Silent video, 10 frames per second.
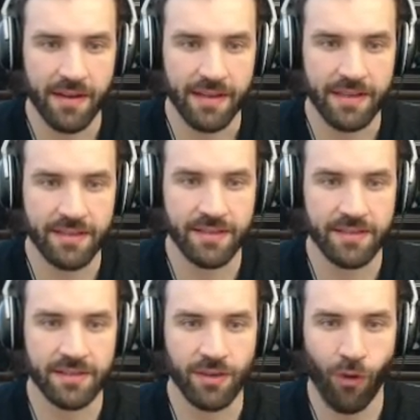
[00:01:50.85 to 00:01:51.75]

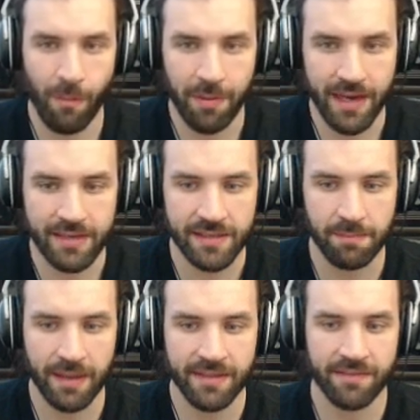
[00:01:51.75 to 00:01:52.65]
It's complex,
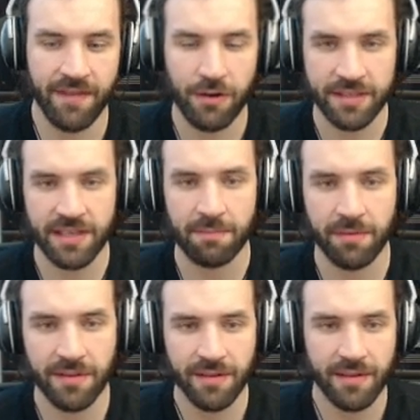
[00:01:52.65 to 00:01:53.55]
but very
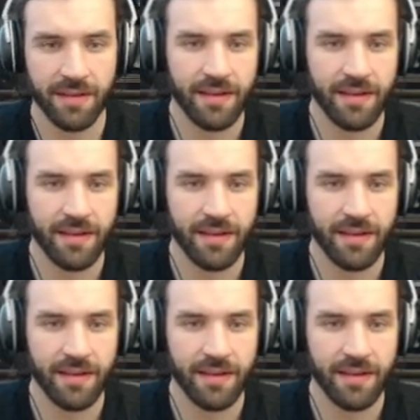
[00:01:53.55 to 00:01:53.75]
simple